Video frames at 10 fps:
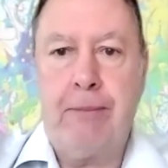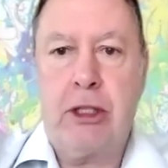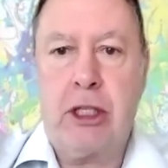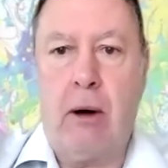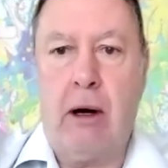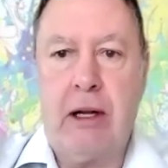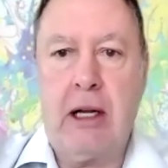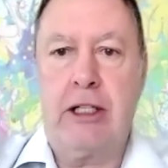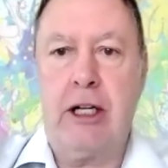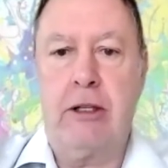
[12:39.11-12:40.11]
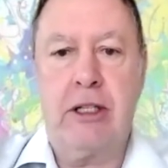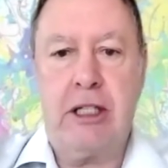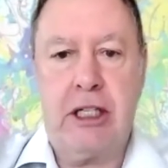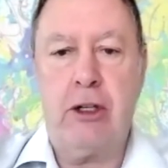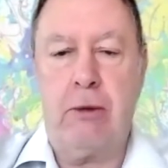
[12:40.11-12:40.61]
So I think in terms of
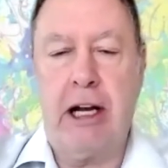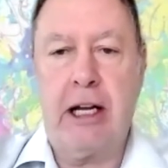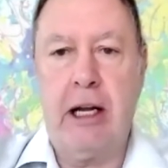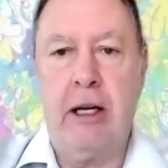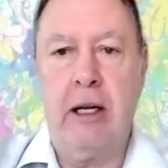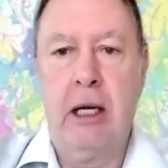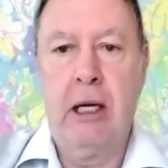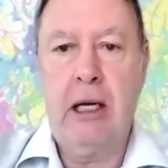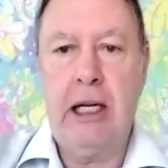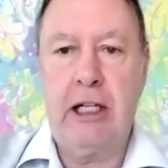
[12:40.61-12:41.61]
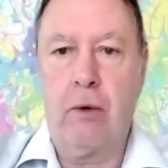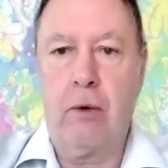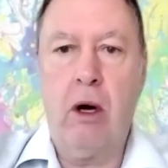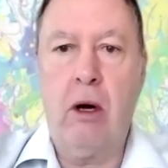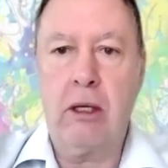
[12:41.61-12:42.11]
decision making, it sort of
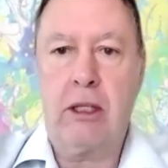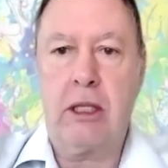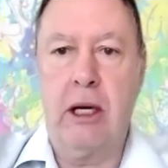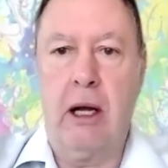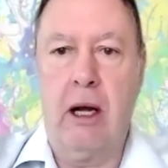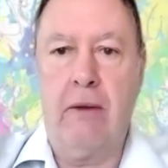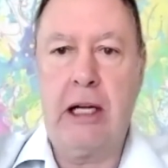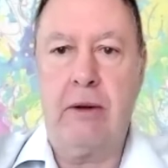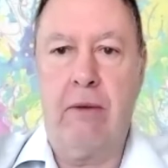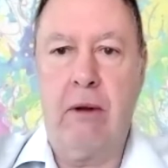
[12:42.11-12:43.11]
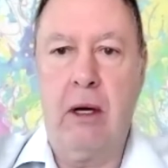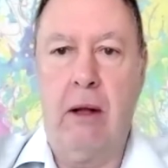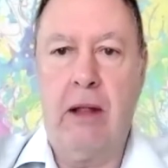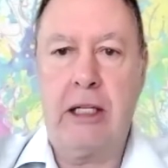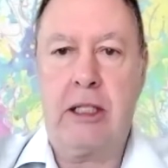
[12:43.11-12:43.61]
works, and
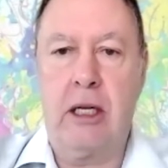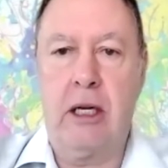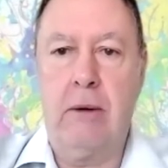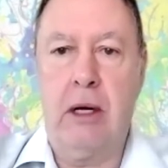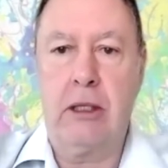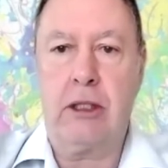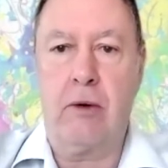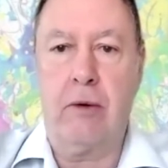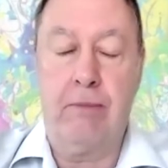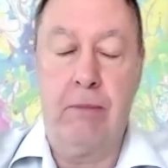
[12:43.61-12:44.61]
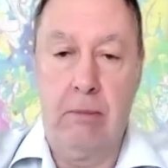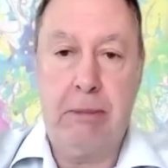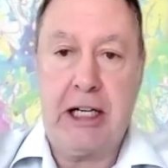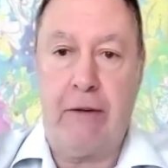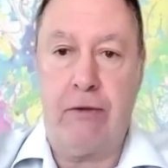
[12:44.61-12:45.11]
that's a sort of
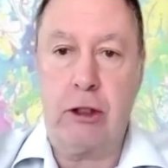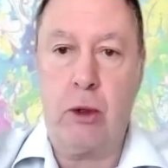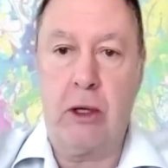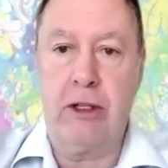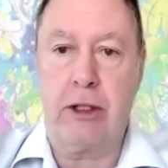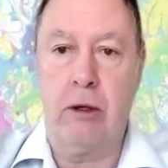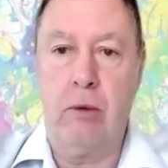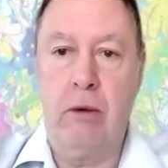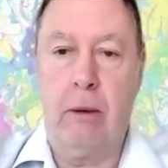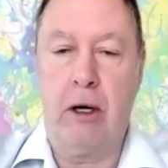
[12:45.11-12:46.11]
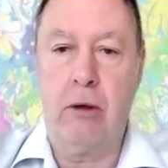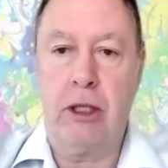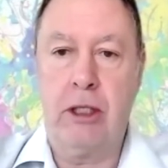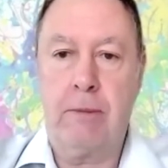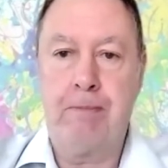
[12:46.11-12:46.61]
big difference between the two
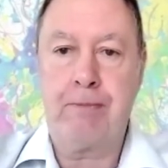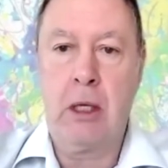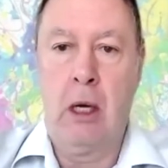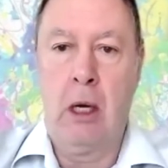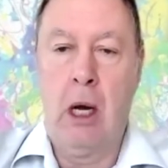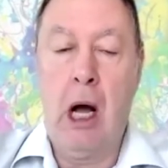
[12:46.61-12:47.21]
approaches. And